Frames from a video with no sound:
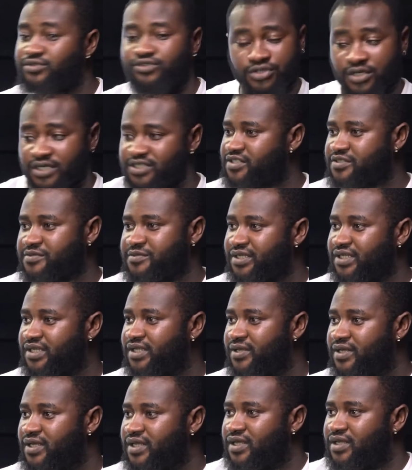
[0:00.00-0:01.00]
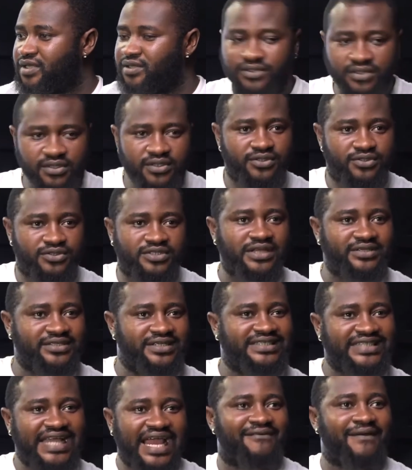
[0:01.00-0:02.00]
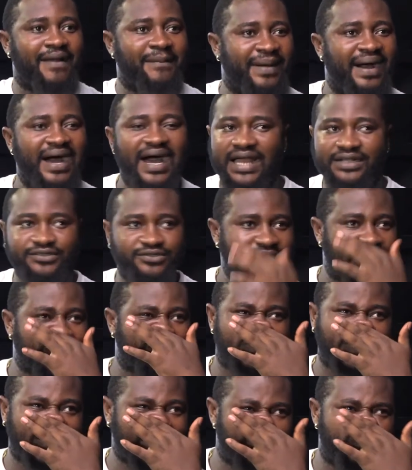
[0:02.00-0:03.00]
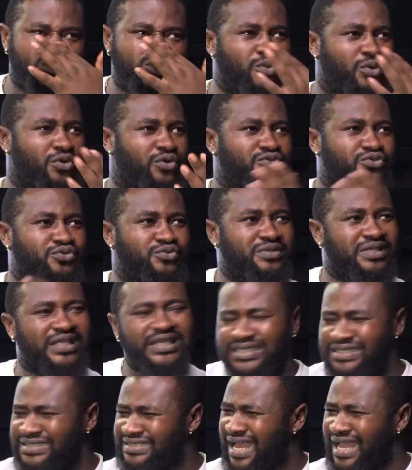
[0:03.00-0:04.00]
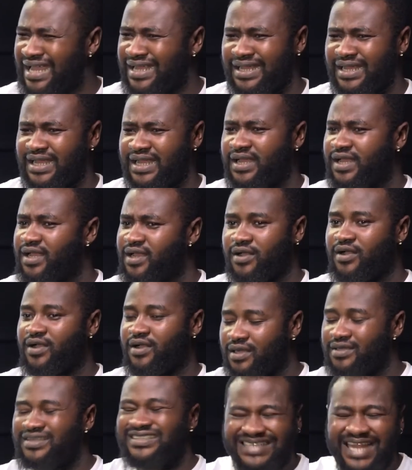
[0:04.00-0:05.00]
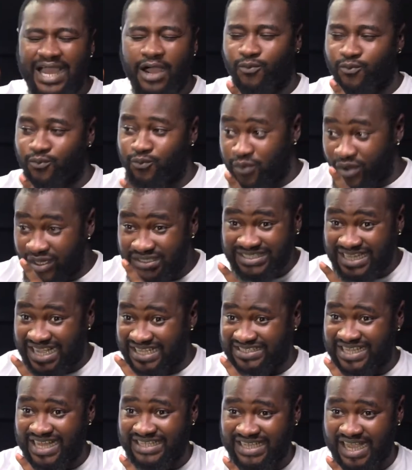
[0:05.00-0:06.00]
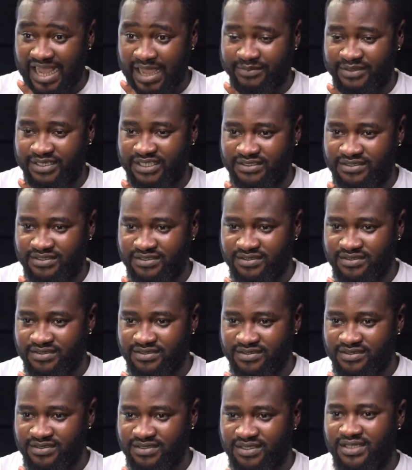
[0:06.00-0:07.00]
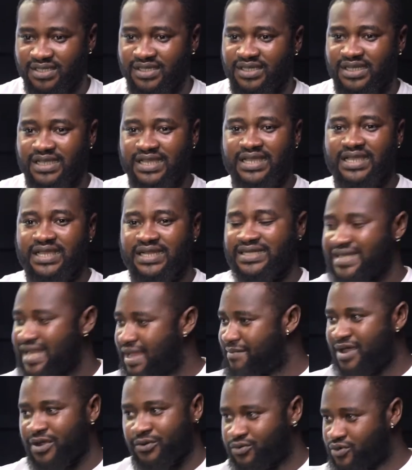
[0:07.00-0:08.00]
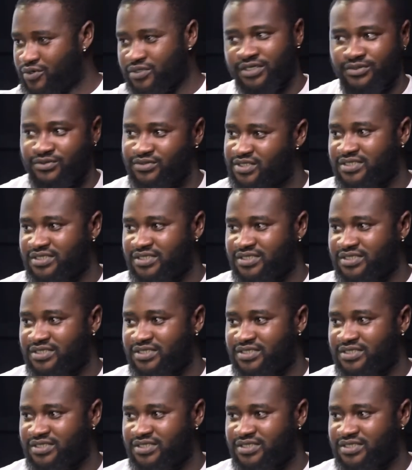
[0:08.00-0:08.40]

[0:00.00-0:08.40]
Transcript: Trust me. You start to tie rapper, you start to do one or two things. Now, once that starts happening, that man would only lose